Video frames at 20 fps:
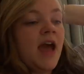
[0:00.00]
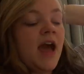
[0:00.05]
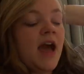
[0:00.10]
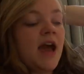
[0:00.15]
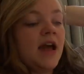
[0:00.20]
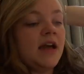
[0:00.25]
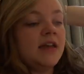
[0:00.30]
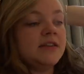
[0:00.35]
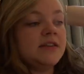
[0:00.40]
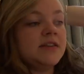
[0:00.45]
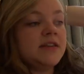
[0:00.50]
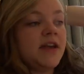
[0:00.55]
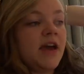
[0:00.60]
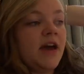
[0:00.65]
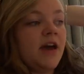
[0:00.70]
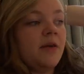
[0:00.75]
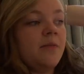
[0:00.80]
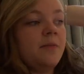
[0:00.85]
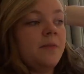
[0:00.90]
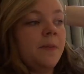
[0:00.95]
And
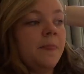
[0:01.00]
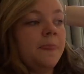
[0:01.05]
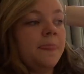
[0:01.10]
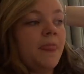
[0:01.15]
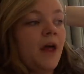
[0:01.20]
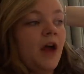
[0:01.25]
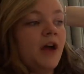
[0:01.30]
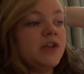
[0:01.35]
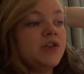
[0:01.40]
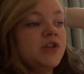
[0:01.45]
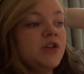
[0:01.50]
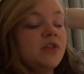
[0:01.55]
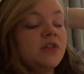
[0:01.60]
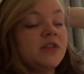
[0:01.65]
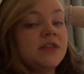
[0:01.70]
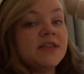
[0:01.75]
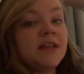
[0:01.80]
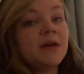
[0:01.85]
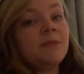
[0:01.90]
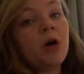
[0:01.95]
I took
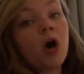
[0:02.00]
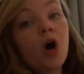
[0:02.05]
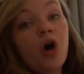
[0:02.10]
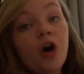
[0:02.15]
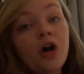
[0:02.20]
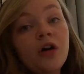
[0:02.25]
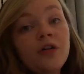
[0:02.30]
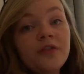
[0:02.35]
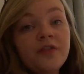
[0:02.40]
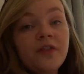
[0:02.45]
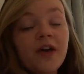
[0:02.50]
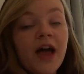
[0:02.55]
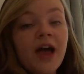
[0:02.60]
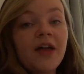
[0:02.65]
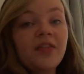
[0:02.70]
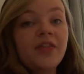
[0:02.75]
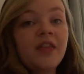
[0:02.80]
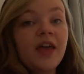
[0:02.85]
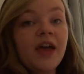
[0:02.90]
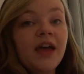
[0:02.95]
the summer off,
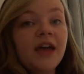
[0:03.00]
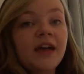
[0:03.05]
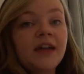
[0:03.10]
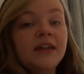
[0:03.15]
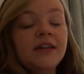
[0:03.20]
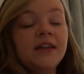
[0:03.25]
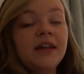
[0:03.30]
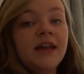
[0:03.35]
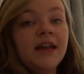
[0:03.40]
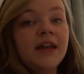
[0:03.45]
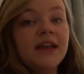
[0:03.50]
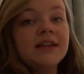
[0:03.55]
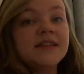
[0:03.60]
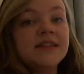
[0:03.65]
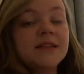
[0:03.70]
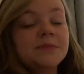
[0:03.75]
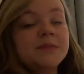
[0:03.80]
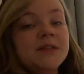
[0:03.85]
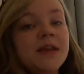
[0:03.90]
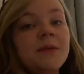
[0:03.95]
and then in
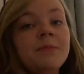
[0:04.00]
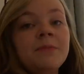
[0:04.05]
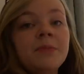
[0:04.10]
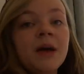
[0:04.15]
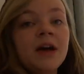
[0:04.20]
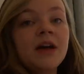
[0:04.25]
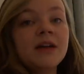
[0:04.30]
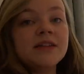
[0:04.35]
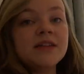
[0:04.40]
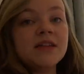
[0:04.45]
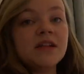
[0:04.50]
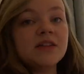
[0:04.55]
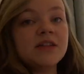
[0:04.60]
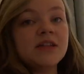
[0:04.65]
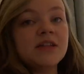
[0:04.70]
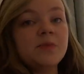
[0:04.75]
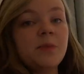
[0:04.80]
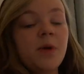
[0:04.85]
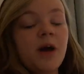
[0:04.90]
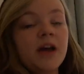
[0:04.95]
September I
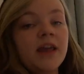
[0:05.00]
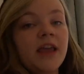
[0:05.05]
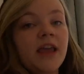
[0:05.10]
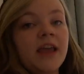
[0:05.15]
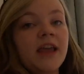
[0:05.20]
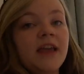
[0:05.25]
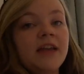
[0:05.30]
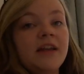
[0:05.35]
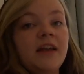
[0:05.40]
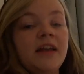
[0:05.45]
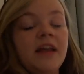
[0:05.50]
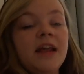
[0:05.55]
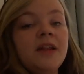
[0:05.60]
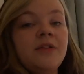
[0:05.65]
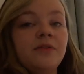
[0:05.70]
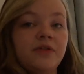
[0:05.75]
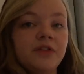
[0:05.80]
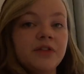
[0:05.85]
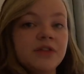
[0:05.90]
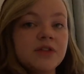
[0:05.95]
started working in an
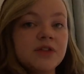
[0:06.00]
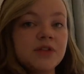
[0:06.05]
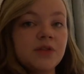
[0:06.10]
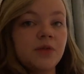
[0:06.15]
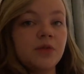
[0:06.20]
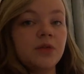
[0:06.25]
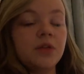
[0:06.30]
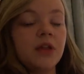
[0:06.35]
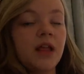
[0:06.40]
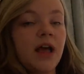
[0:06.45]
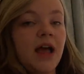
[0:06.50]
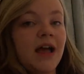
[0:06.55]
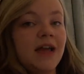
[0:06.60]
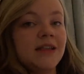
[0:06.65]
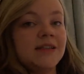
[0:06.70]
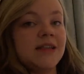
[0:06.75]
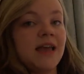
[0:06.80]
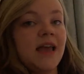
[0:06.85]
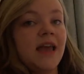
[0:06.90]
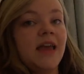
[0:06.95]
infant school
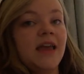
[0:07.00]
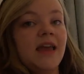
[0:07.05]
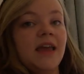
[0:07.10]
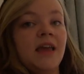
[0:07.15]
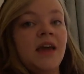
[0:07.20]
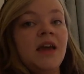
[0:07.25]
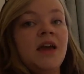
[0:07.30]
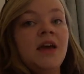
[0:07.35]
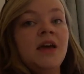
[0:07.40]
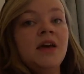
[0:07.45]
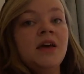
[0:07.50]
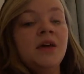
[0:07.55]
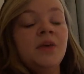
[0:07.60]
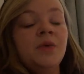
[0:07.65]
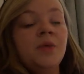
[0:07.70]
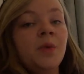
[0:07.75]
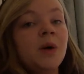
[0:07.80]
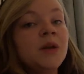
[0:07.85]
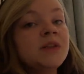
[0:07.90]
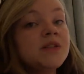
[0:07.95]
as a
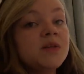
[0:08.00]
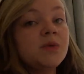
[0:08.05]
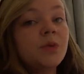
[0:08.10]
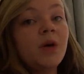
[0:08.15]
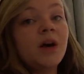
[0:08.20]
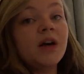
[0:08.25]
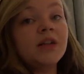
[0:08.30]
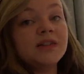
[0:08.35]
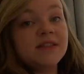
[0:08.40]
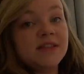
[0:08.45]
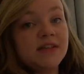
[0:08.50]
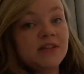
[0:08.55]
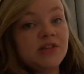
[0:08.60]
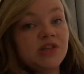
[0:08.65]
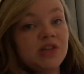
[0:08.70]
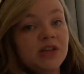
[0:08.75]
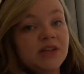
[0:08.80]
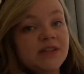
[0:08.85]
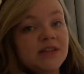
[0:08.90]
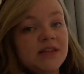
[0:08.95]
one-to-one
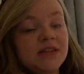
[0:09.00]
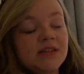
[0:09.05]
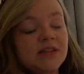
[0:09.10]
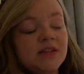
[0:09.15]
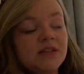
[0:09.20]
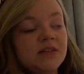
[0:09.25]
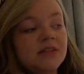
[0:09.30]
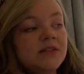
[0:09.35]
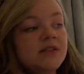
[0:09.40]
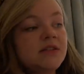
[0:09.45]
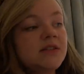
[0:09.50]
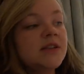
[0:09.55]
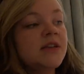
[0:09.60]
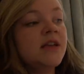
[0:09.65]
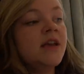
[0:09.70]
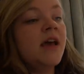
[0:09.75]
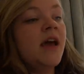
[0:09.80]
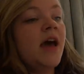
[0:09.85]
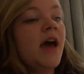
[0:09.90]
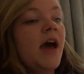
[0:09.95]
teaching assistant.
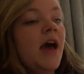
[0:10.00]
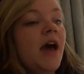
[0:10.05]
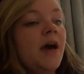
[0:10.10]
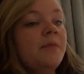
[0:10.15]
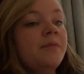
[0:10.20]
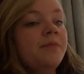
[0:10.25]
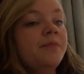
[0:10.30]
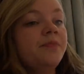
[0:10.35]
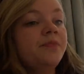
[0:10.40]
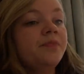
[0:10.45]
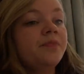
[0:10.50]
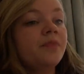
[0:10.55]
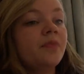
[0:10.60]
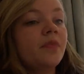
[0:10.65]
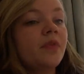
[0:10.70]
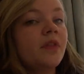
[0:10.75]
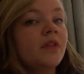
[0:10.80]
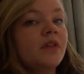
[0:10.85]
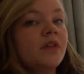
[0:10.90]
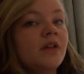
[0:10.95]

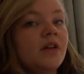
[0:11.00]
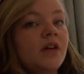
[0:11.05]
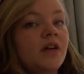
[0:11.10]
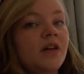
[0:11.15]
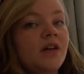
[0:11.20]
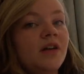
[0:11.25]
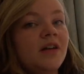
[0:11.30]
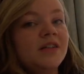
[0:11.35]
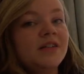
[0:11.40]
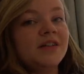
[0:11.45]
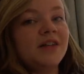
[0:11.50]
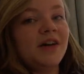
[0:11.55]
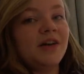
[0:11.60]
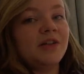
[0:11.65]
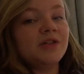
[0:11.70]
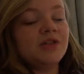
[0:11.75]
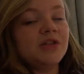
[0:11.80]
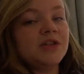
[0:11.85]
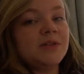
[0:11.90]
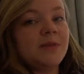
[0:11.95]

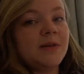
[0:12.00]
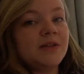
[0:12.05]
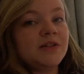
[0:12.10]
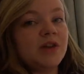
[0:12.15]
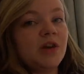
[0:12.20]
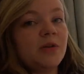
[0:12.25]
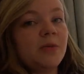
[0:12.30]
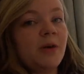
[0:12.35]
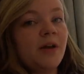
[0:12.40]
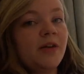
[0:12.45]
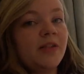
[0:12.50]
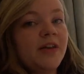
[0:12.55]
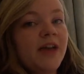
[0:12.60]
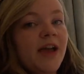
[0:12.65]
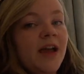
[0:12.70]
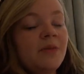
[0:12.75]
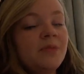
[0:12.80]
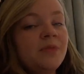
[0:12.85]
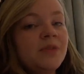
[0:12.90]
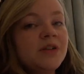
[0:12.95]
Archie's about to go behind the
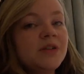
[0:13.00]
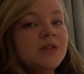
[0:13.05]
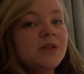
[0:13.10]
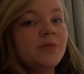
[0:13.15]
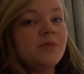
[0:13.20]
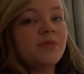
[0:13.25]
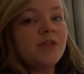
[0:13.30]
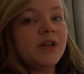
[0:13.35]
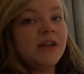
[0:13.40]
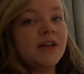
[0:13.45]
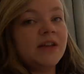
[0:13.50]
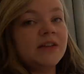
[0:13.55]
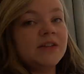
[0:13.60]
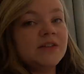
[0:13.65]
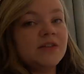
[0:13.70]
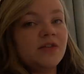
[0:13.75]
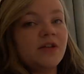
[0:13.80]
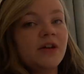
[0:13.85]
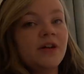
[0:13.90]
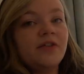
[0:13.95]
camera, so I'm really
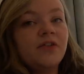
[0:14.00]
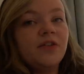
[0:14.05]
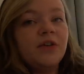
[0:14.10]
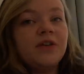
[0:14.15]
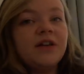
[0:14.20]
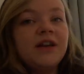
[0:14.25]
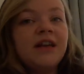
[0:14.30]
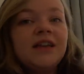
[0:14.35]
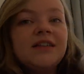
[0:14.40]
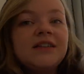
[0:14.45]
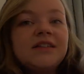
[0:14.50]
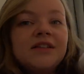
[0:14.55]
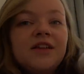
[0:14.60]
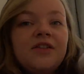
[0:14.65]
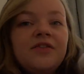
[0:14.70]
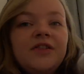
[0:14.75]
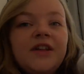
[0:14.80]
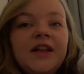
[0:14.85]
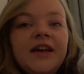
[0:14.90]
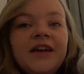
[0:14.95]
sorry if you can hear
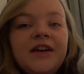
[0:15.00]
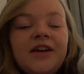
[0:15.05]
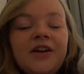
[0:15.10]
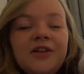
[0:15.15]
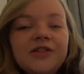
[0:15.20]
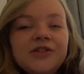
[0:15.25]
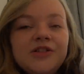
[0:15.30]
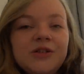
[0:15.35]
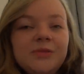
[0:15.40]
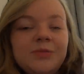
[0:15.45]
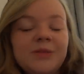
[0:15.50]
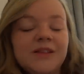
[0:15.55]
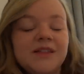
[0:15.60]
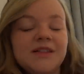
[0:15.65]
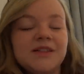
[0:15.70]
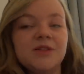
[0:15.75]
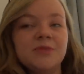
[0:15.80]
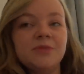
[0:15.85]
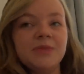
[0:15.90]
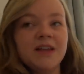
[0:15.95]
snuffling. Archie,
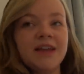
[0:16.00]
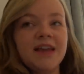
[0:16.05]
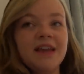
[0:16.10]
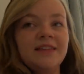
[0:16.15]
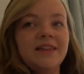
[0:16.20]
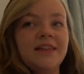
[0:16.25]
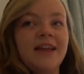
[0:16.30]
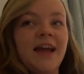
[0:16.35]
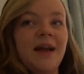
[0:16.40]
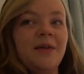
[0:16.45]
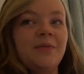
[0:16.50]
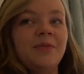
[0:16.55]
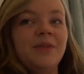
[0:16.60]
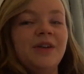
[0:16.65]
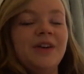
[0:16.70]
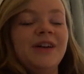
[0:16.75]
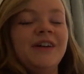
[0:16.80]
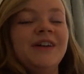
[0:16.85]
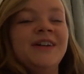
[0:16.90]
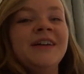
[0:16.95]
please stop licking the
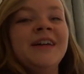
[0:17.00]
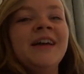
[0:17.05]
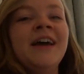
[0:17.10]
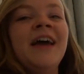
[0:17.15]
camera.